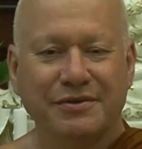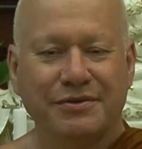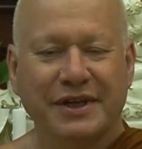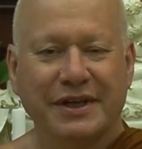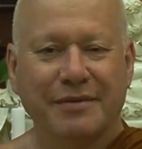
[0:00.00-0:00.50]

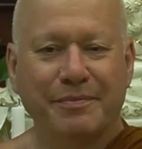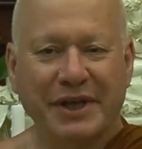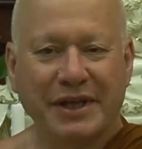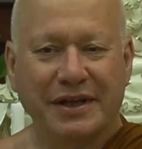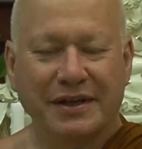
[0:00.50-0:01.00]
drink a
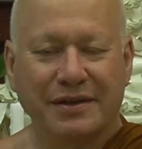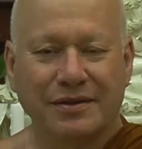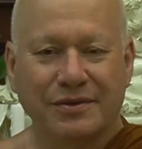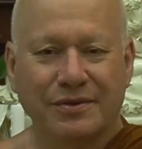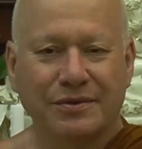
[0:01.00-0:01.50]
beer
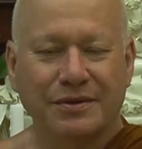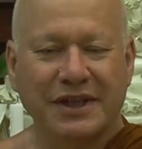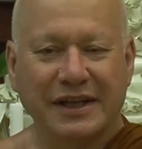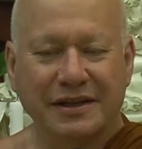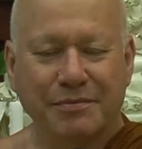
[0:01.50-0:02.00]
or
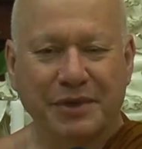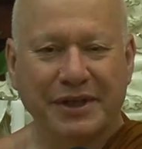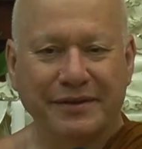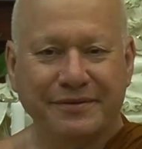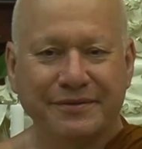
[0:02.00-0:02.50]
take a
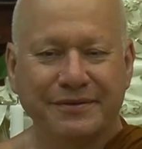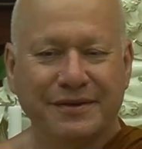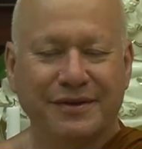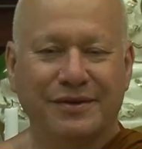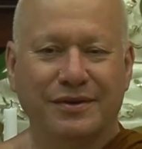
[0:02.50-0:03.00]

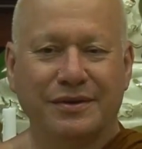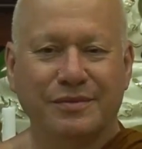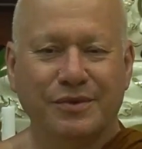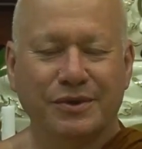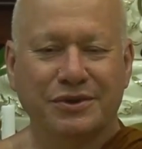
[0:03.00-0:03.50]
pill or
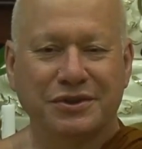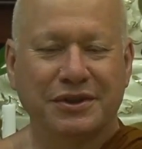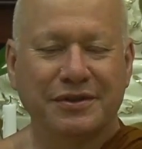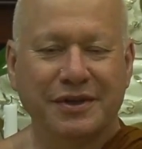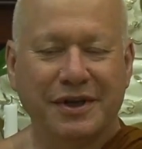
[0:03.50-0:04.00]

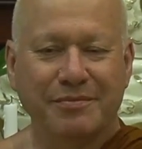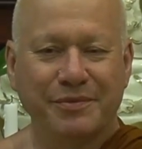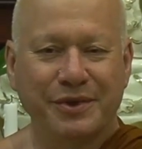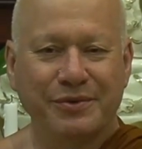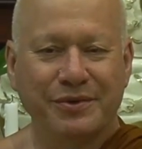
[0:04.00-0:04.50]
watch a
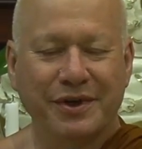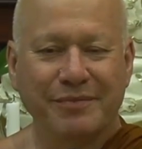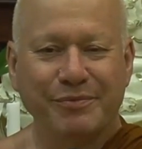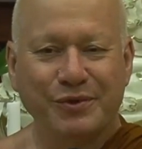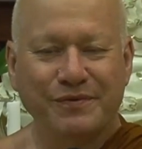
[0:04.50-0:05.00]

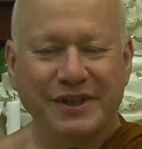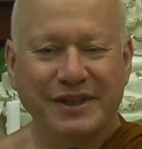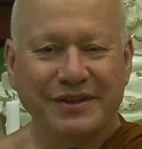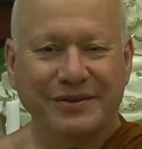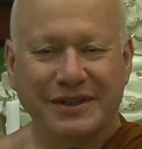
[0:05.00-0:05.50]

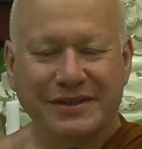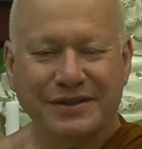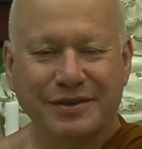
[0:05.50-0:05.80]
movie or listen